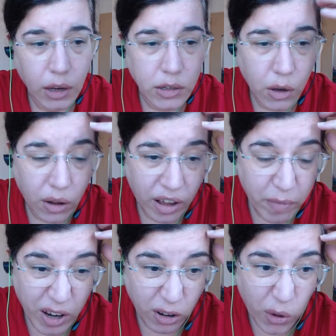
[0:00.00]
So I've
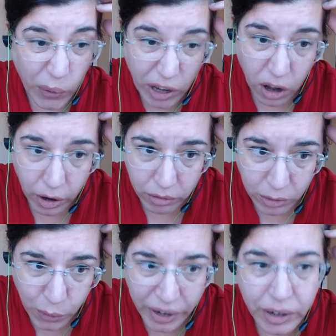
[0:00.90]
been going on
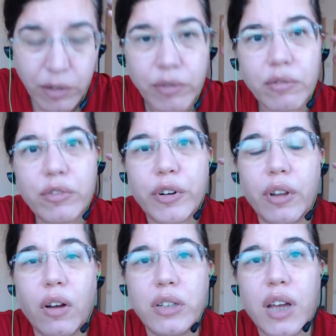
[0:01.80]
quite for a
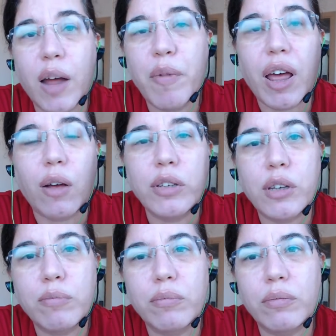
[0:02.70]
long time now.
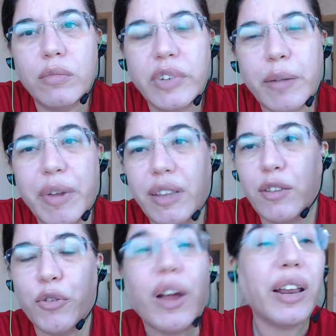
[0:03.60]
So let me
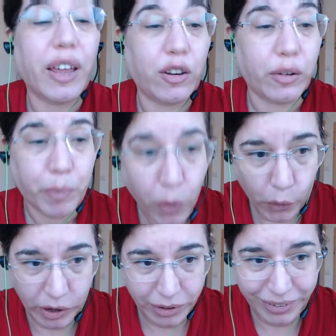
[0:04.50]
try and get to a
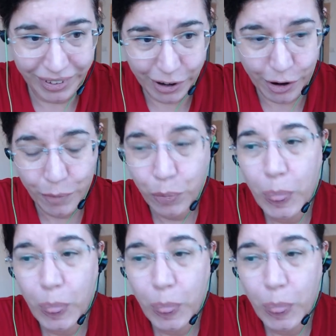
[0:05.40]
point here.